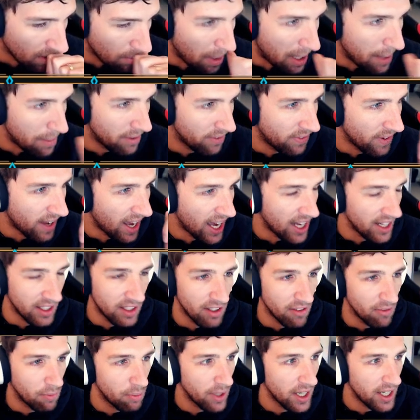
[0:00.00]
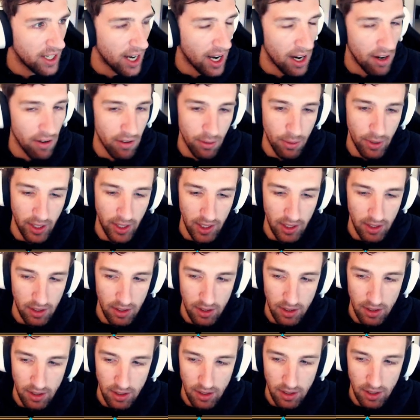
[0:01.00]
maybe if I hadn't have played
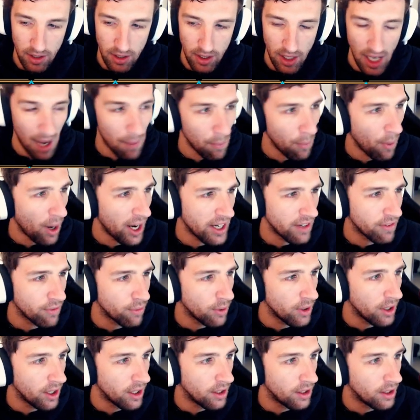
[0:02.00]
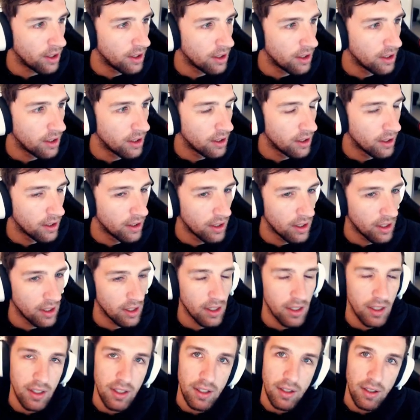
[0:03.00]
Harrowing, I might have won.
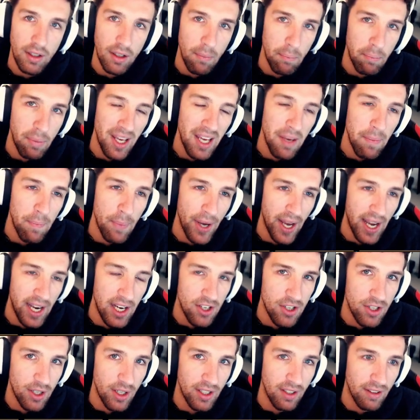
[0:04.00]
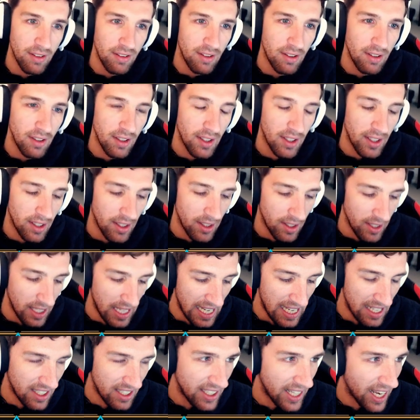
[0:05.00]
Be patient
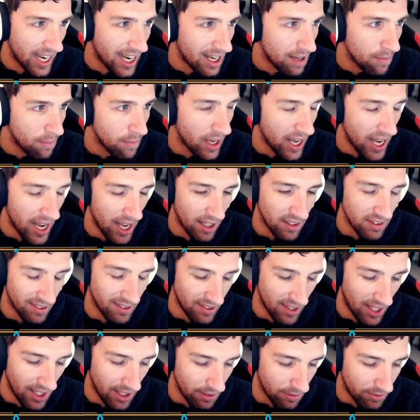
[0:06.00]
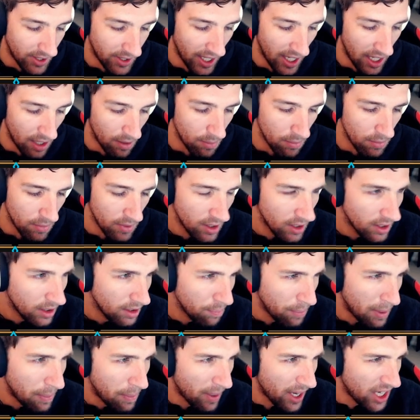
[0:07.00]
in game, outside of game.
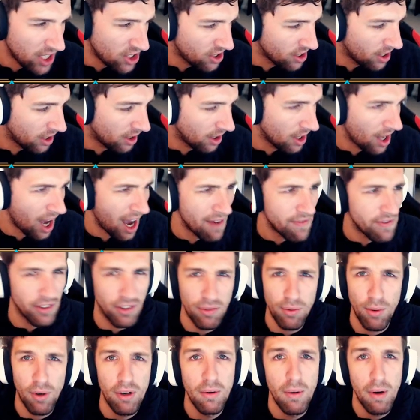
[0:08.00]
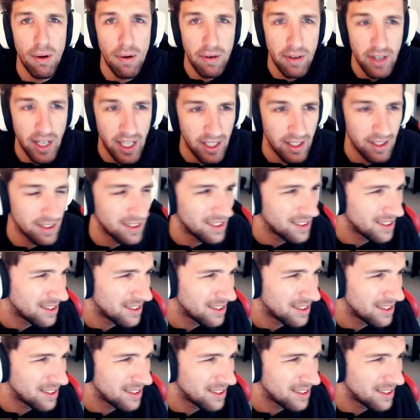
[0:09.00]
Be patient in life as well while we're at it.